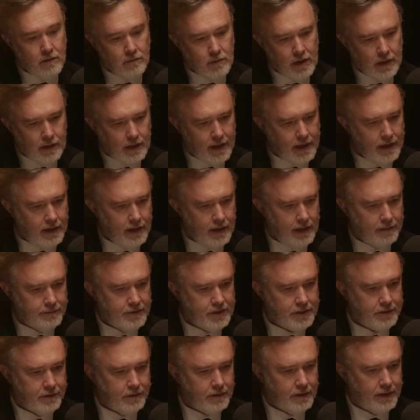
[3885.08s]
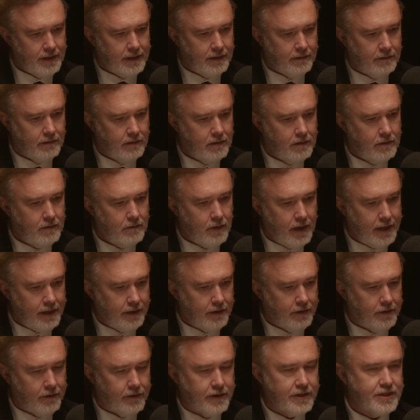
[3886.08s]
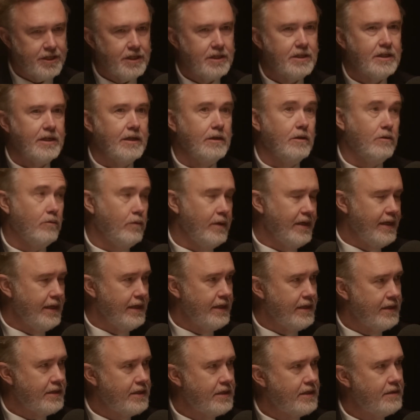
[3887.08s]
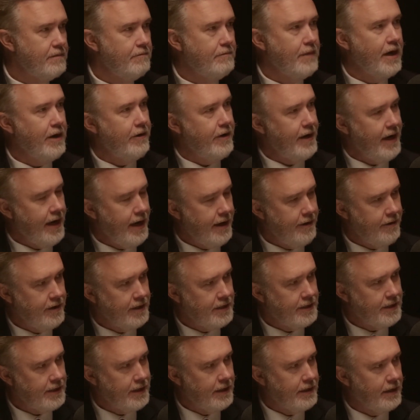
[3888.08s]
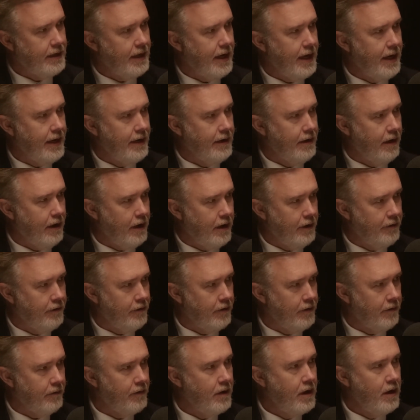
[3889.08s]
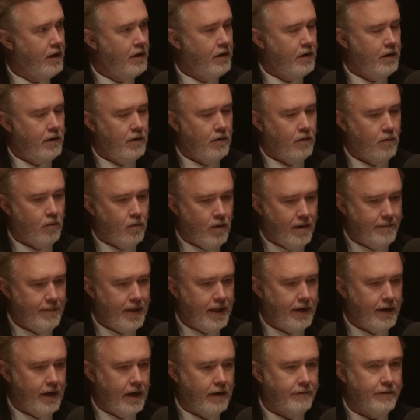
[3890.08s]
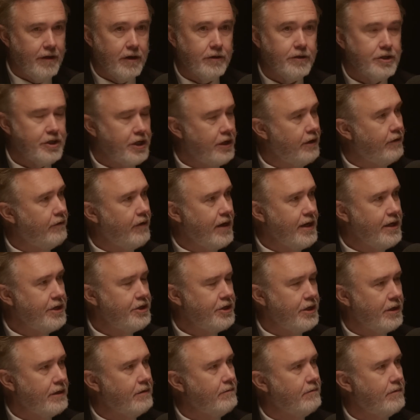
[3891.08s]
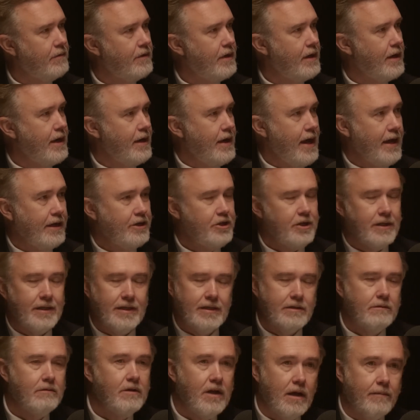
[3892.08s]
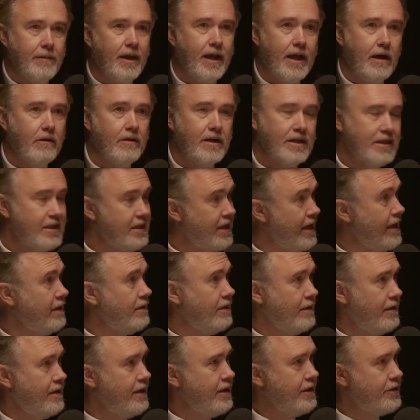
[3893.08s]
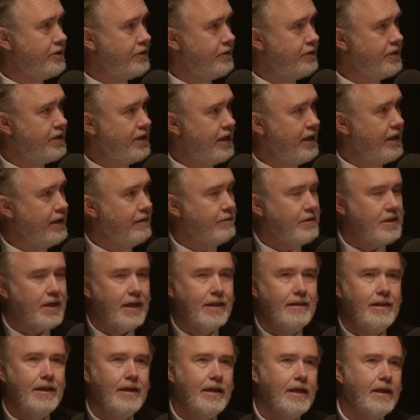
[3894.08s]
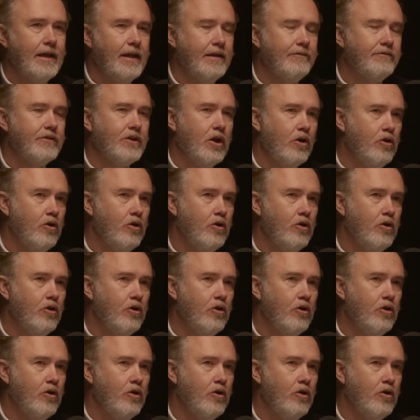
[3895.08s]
Well, I'm certainly quite encouraged to see Louise, Mary Harrington, and other women of their generation actually coming out and saying the things they're saying, because I think it gives